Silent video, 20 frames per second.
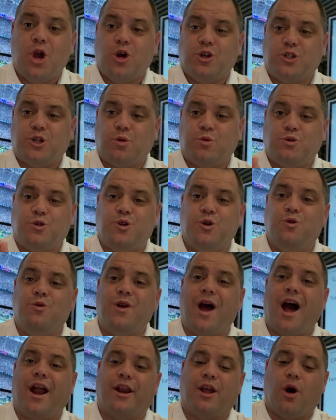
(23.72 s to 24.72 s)
So do
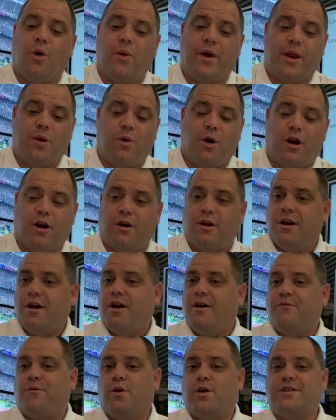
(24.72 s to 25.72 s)
not go anywhere.
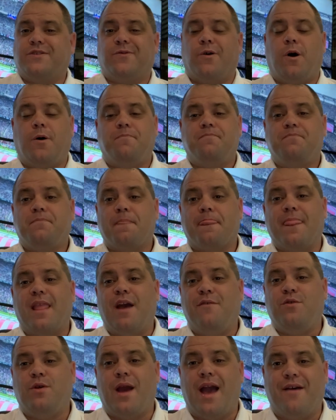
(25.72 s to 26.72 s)
First of all,
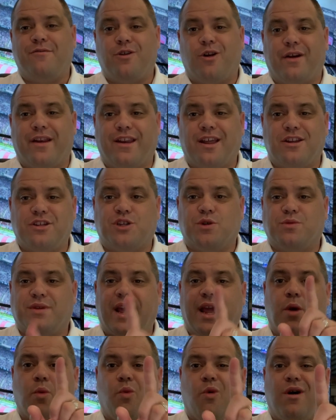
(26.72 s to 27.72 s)
if you haven't already done so,
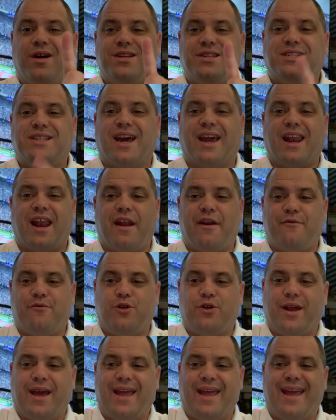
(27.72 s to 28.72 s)
take 1 second out of
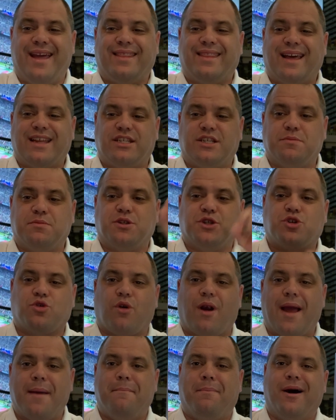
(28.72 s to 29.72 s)
your day. Hit that
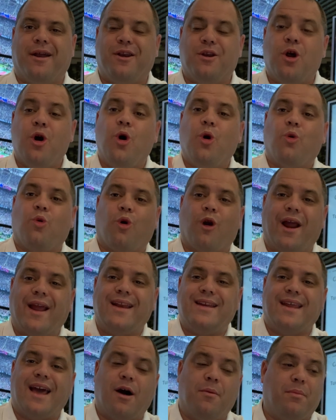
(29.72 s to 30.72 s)
subscribe button
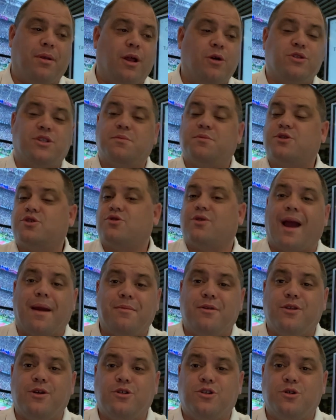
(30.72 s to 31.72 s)
right down below. Subscribe
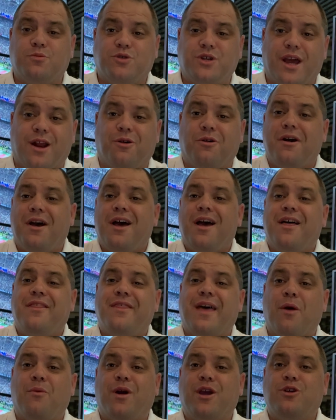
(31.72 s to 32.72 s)
to the YouTube channel.
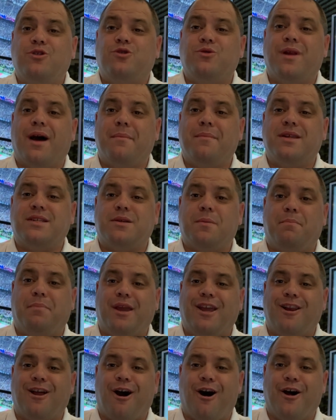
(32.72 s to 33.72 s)
That way you do not miss a
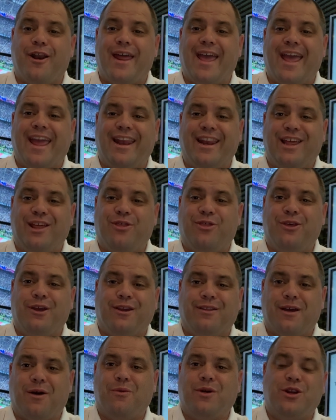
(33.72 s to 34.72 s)
beat on
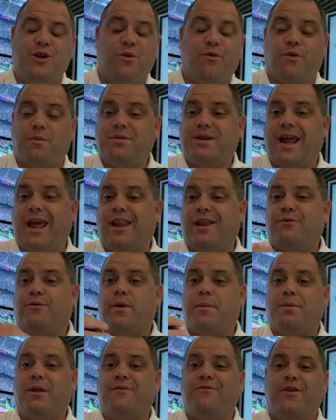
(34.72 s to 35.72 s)
anything that we do, from daily
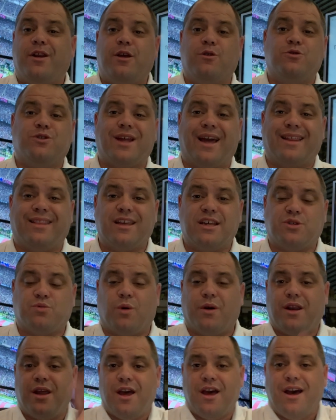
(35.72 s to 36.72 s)
free play videos like this
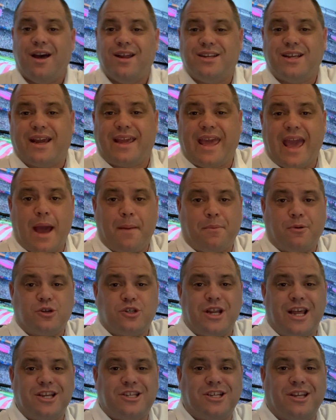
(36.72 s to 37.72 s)
one to
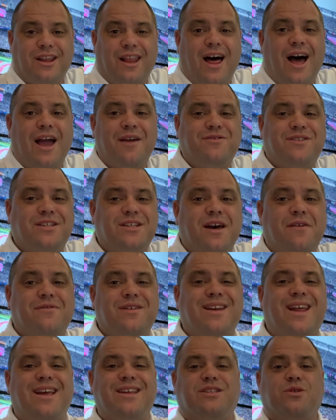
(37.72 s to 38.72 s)
Cappers Nation Live
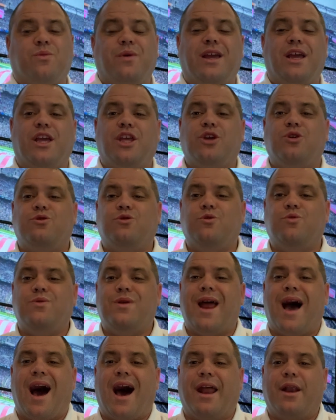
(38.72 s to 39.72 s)
7 days a week. You do
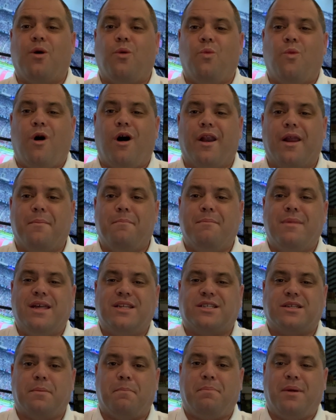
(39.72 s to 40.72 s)
not want to
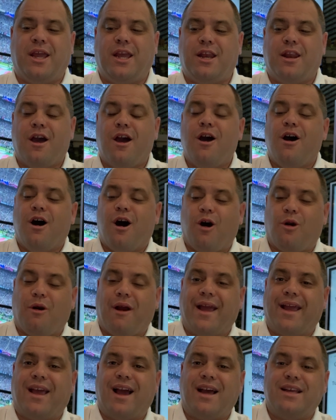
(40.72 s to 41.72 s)
miss a beat. All
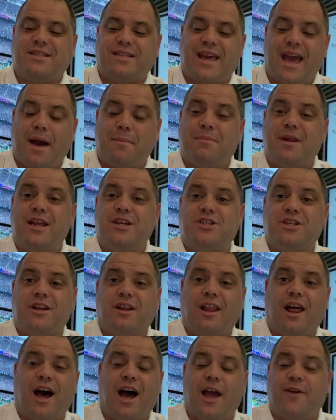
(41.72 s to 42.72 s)
right, guys, Cap Nation
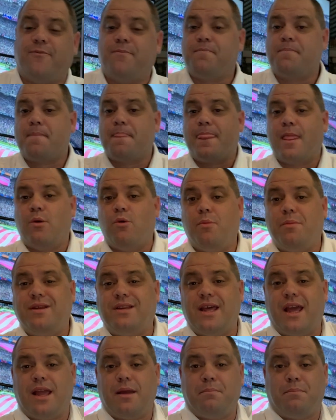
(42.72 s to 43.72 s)
Live will be
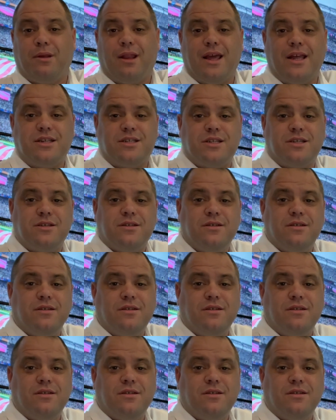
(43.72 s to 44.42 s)
taking place,